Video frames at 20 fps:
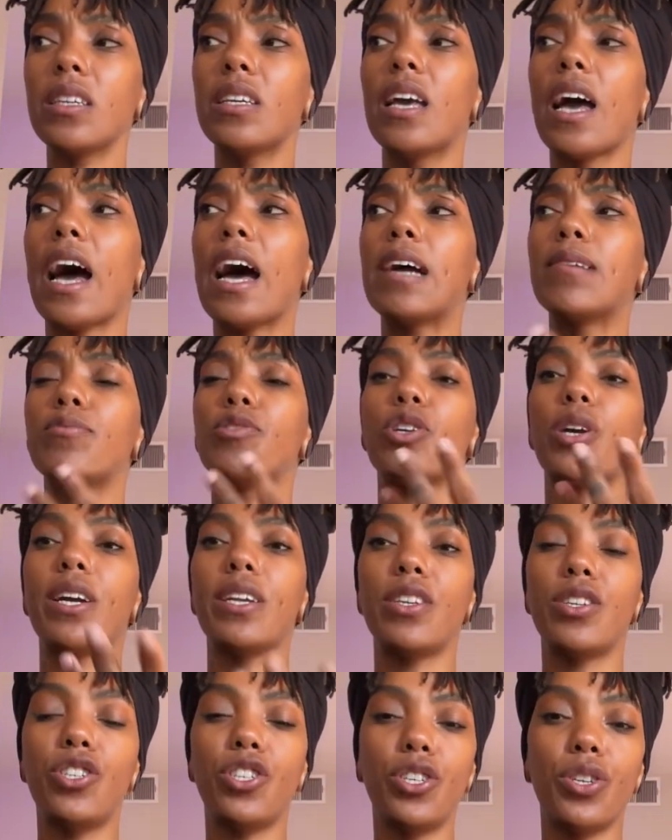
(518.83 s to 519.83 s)
I'm
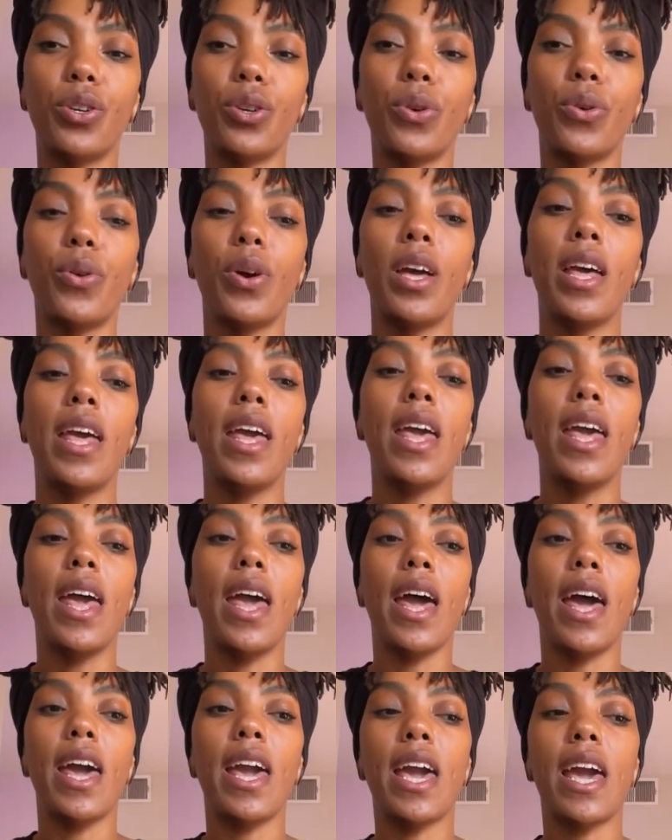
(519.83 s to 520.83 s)
trying to do
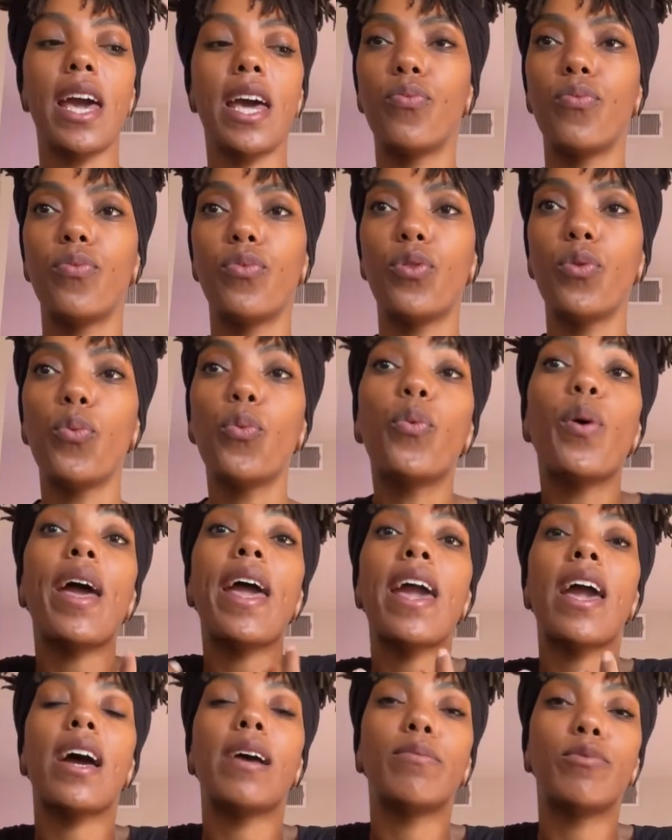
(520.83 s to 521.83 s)
and the
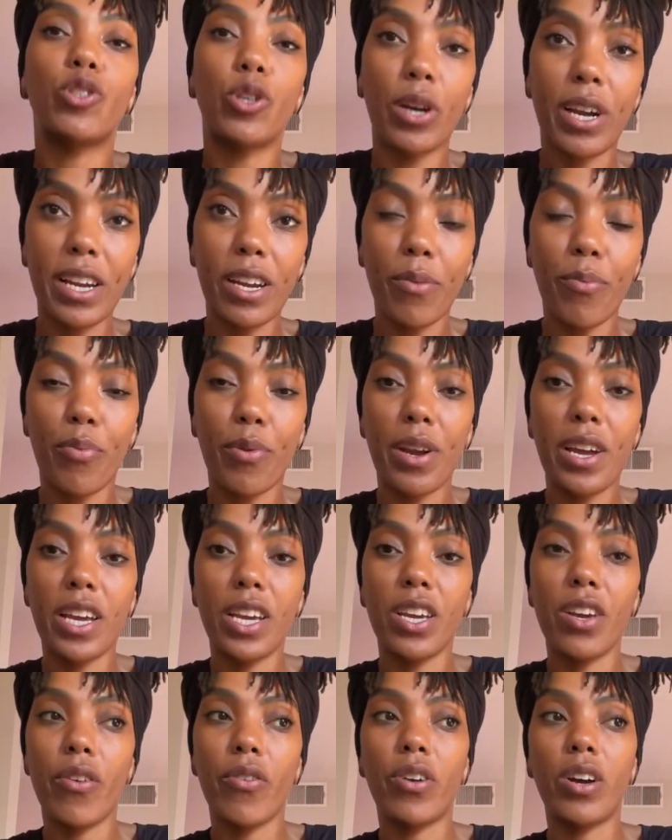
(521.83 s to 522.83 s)
way I'm trying to
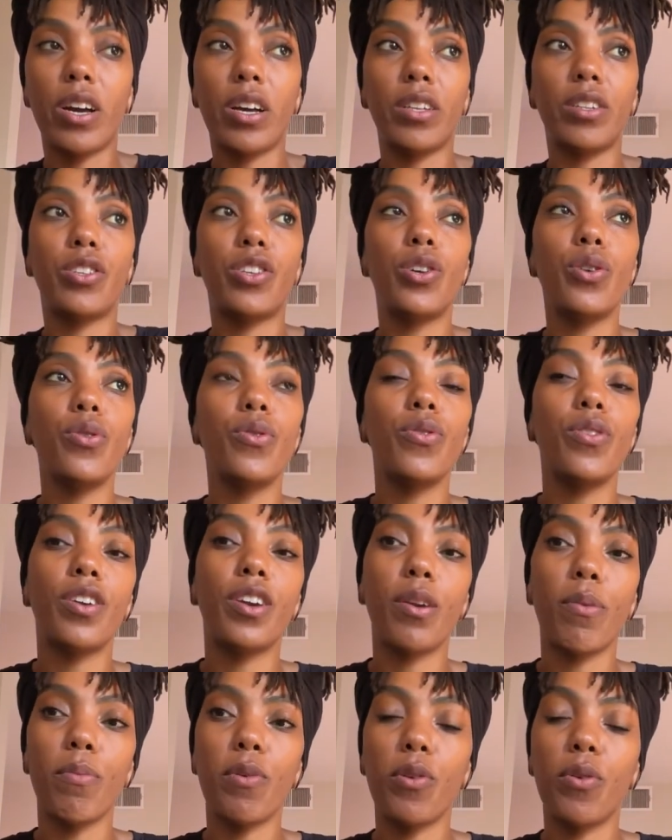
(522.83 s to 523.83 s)
bring yoga to the
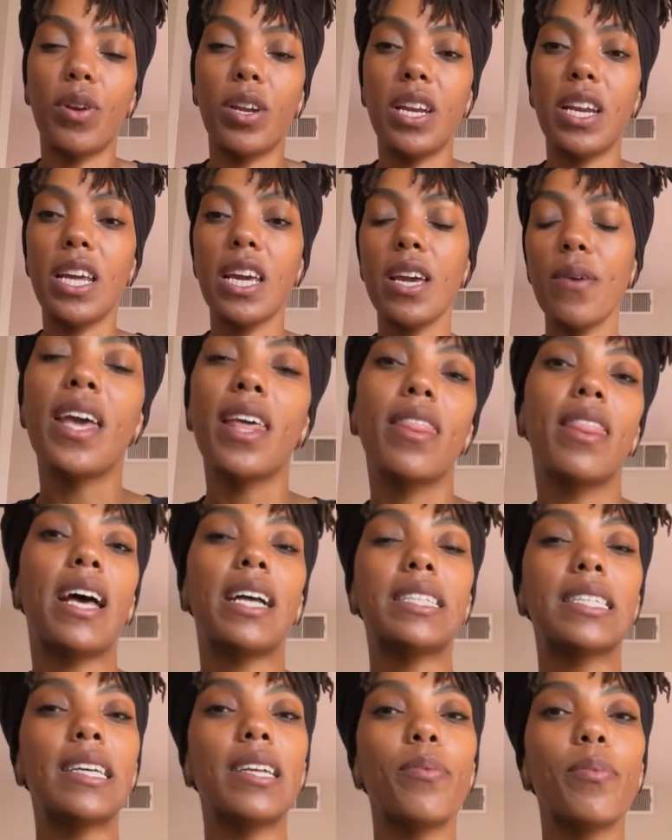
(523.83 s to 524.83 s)
community.
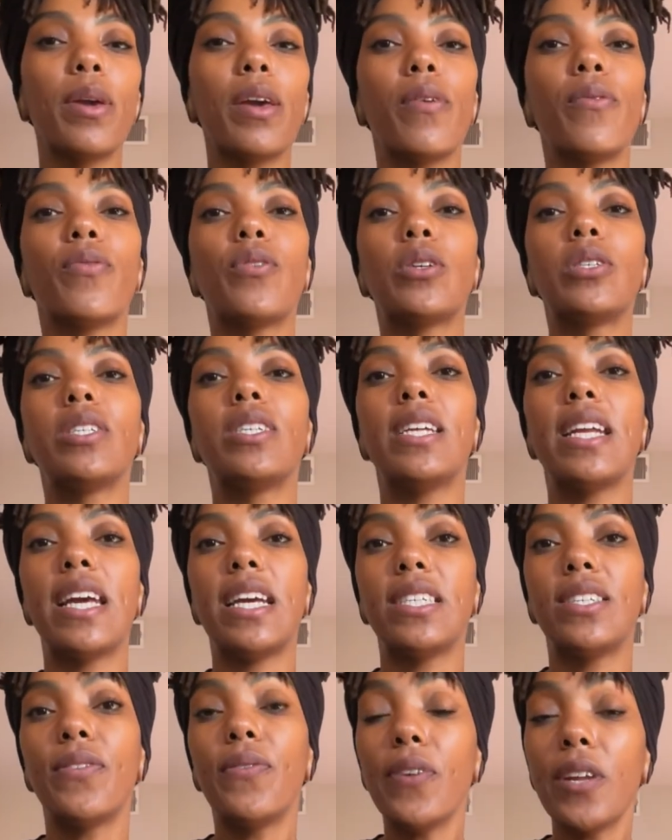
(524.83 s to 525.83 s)
That's going to be it for
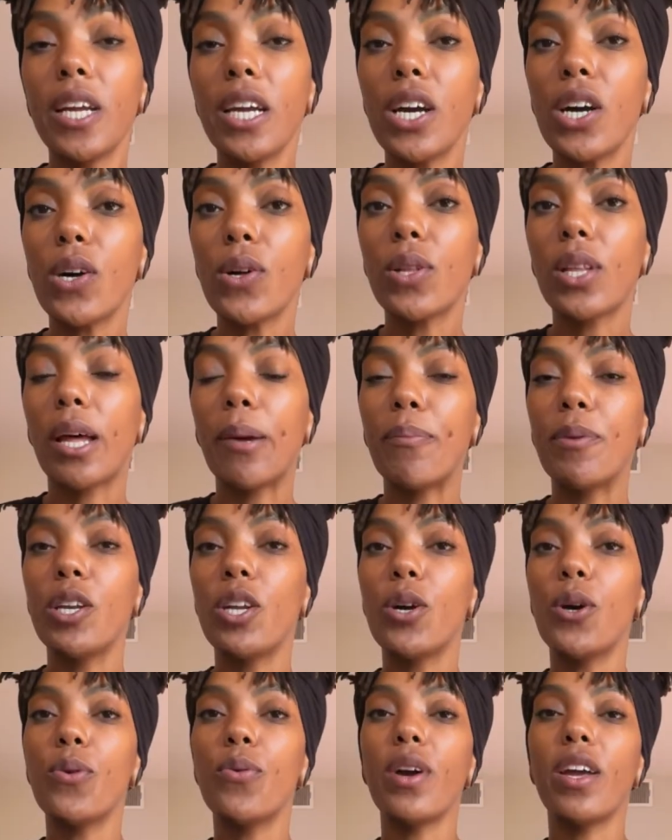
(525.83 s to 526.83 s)
today's video. Let me
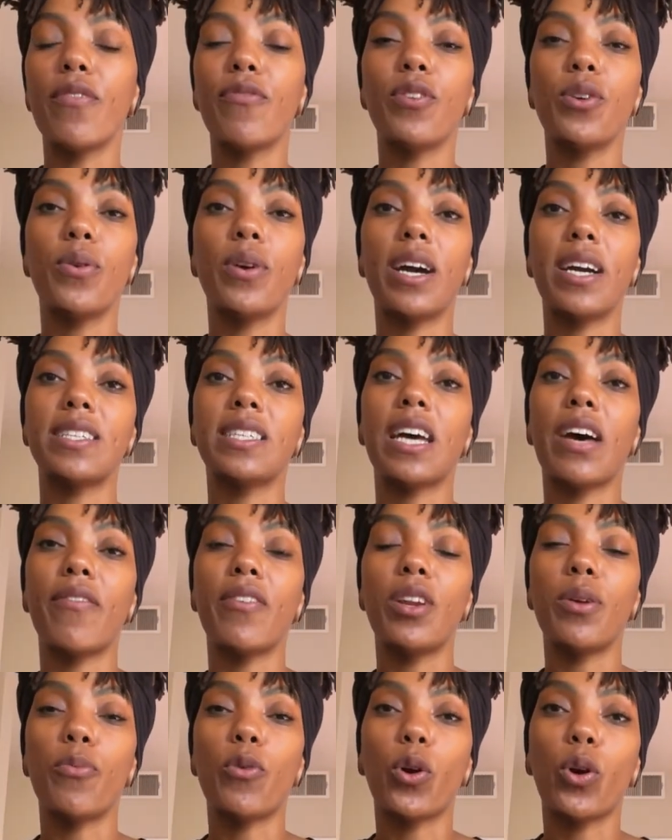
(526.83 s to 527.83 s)
know if you guys have
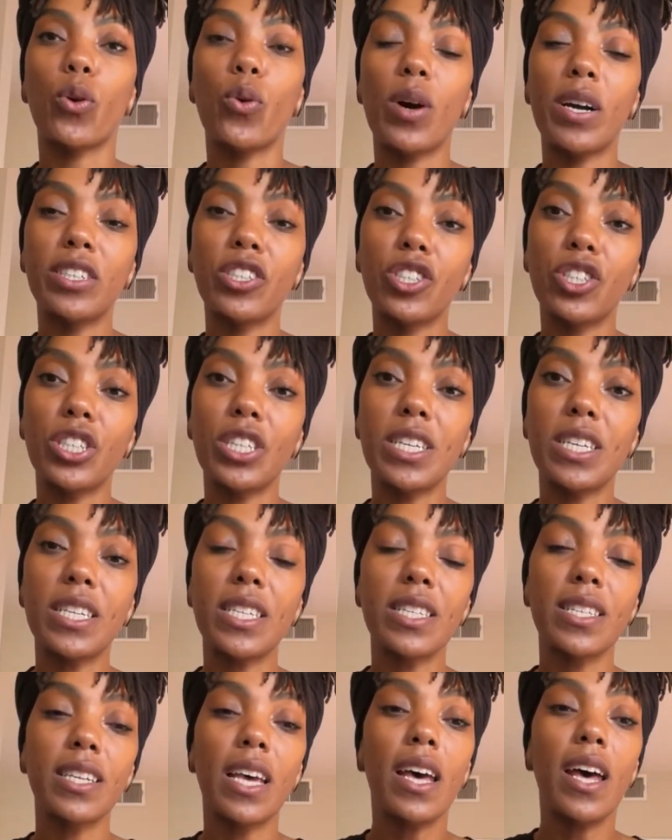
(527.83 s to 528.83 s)
any more questions.